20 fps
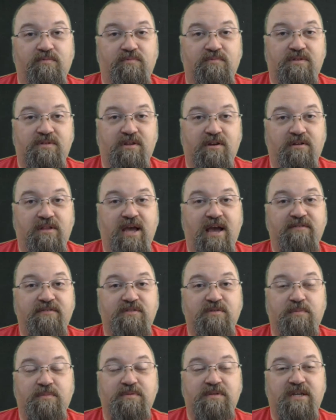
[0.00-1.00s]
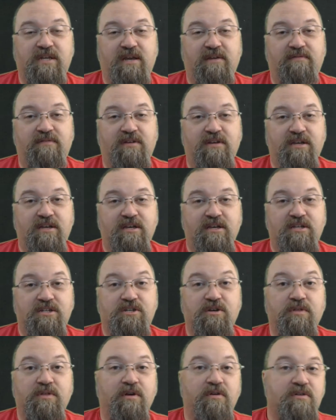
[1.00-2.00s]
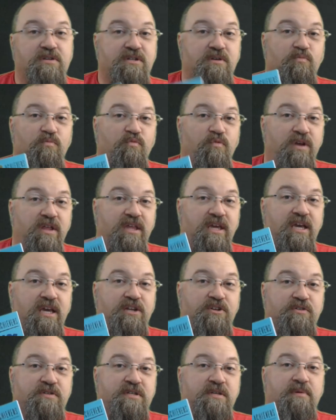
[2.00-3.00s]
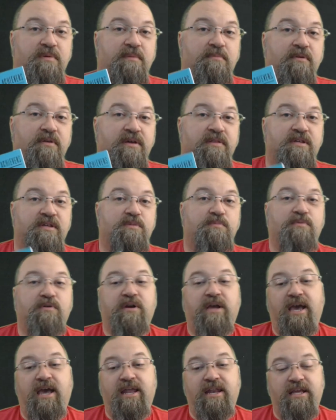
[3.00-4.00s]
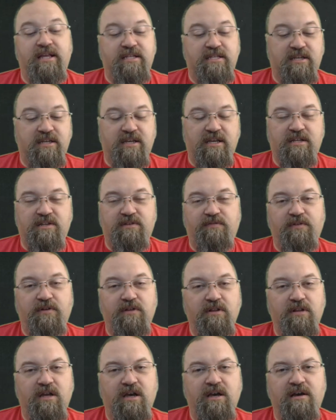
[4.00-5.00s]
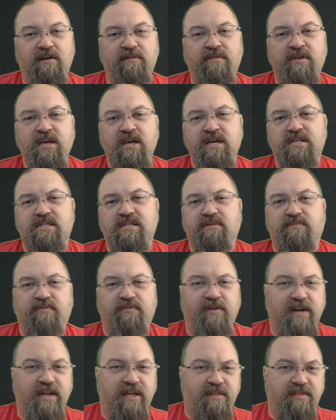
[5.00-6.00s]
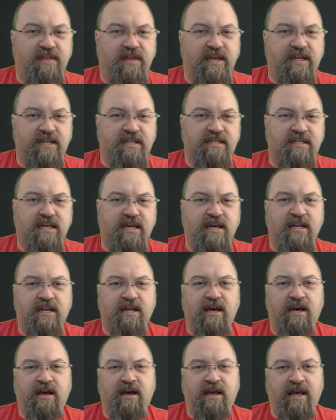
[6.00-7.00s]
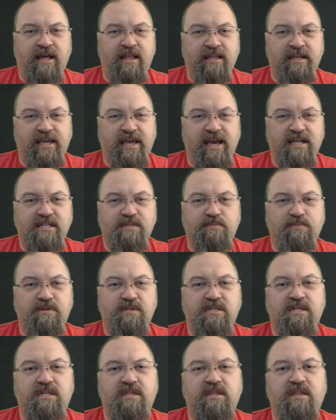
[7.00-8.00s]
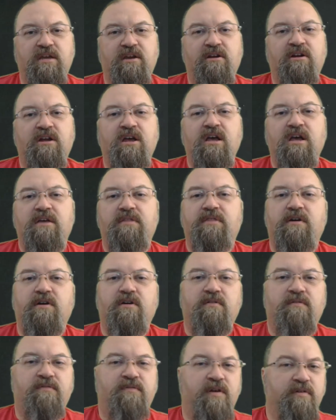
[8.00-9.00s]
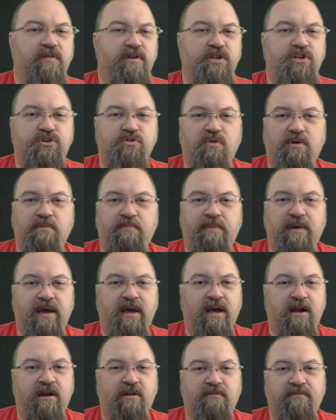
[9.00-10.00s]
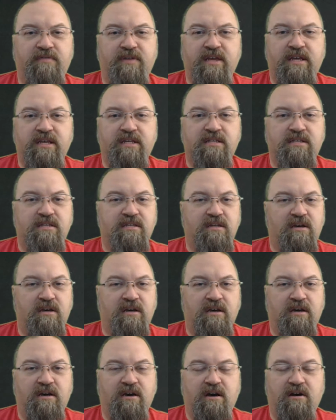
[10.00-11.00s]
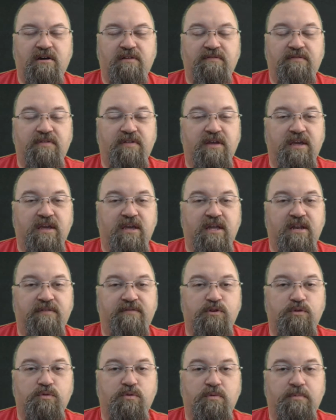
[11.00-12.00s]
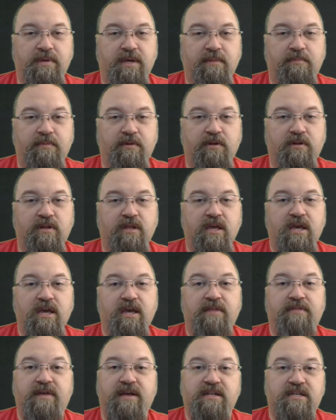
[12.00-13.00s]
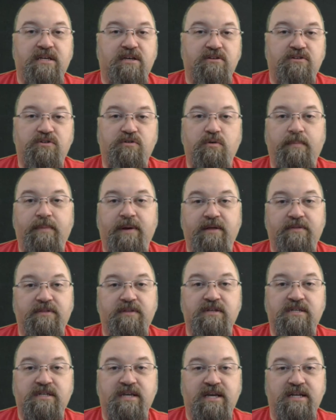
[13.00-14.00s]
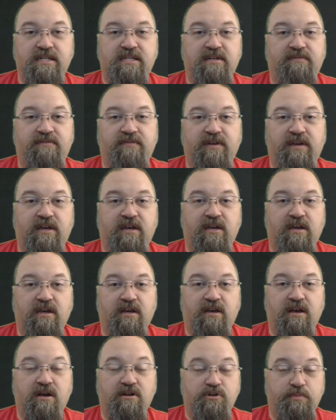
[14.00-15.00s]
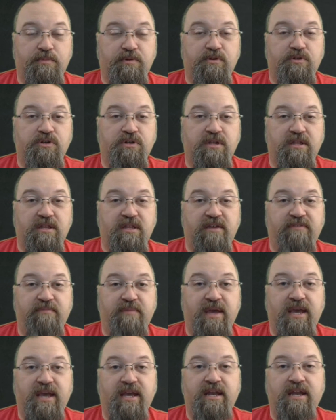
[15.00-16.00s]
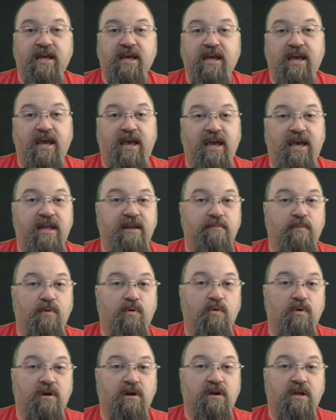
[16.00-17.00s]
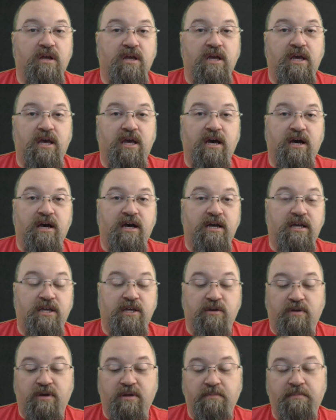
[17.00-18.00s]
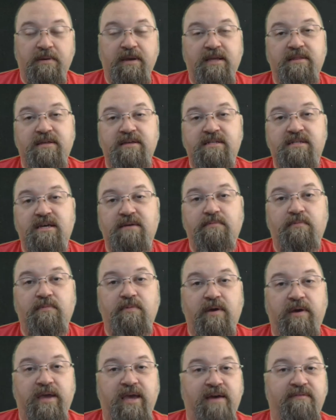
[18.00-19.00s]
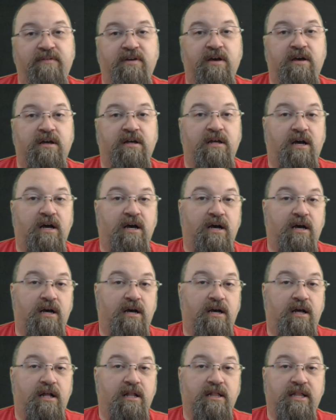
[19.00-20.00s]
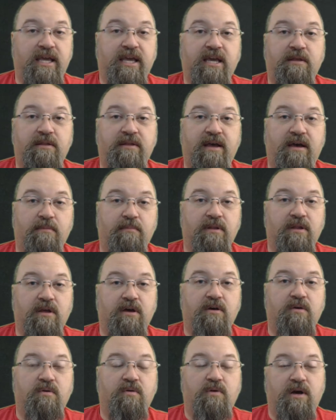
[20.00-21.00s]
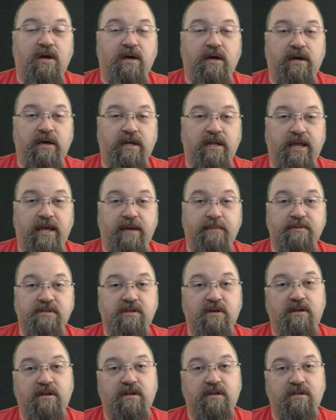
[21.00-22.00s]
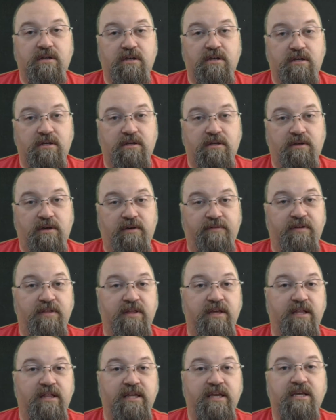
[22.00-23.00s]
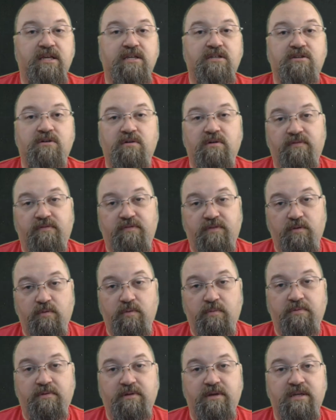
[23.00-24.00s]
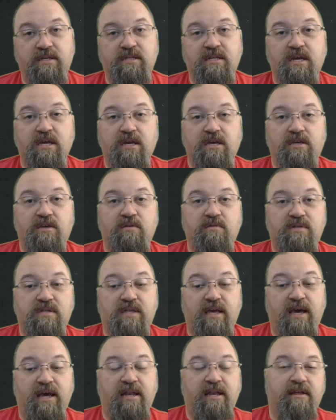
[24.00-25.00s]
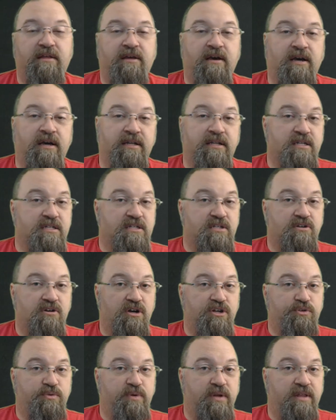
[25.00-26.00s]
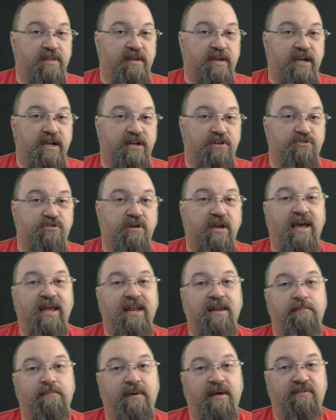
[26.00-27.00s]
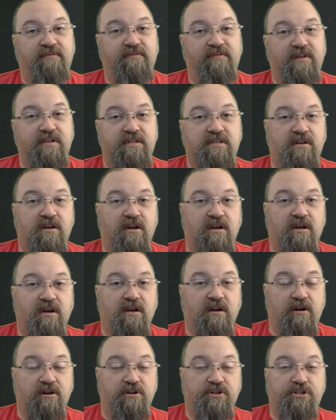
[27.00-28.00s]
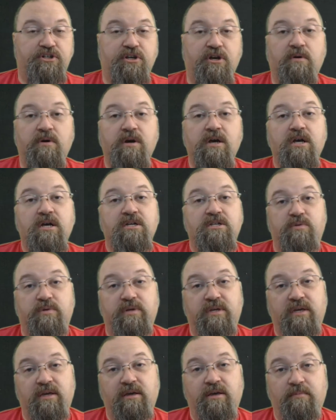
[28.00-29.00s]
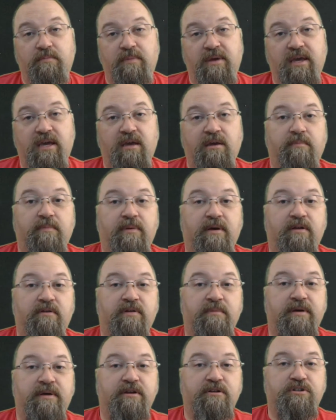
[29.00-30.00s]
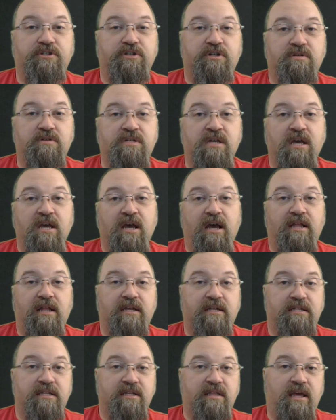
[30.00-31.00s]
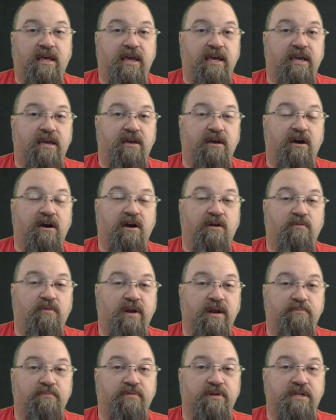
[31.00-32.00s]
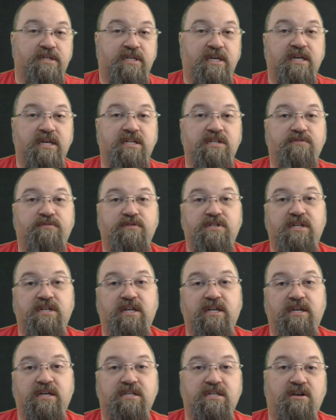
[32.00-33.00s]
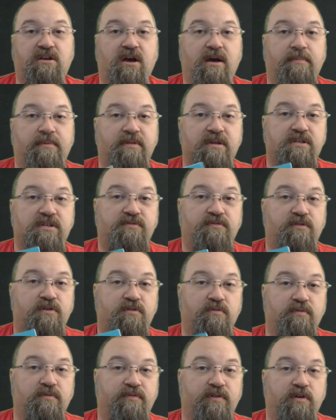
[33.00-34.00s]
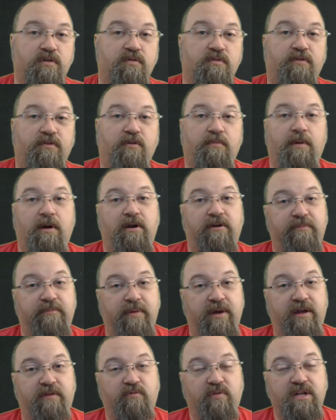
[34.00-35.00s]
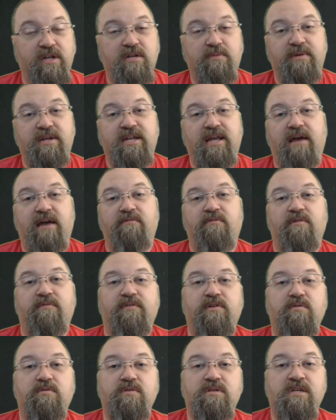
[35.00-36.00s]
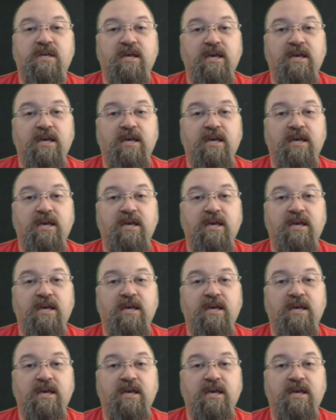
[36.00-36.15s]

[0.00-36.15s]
their lives have been saved. So there are some really interesting people in this book, and it's it's full of some funny things that uh, Alan Katz puts in there. They're very short biographies uh, of the individual people that tell you about the scientific contribution that they've made and more. Uh, you can pick this up. You have a, a, a link down below, uh, an Amazon a, affiliate link, so if you would please use that. Uh, it doesn't cost you anything extra, and it benefits uh, our show, so we can get make better and better shows. I'd like to thank uh, Running Press Kids for sending us a copy of this for the review, for part of my Read to Me Dad reviews,